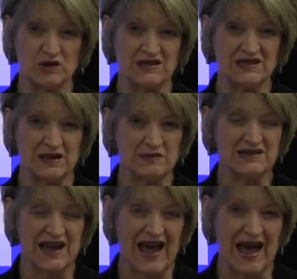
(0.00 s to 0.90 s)
what
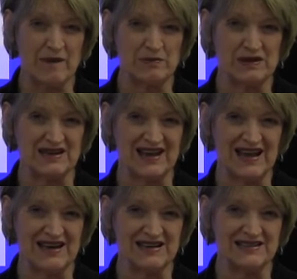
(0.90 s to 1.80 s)
seems to happen
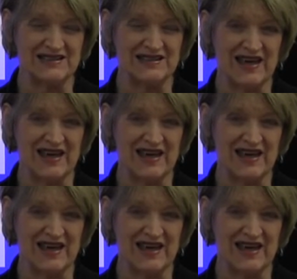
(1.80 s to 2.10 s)
is